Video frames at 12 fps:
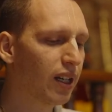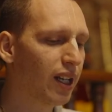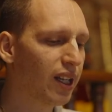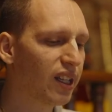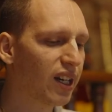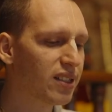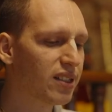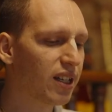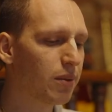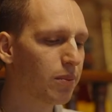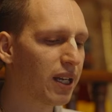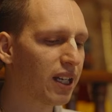And thus they
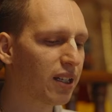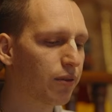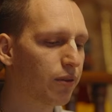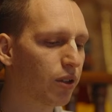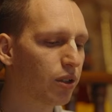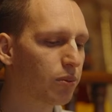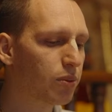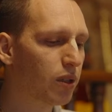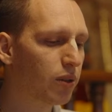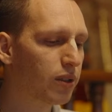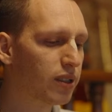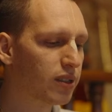make further
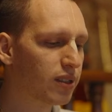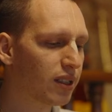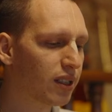progress.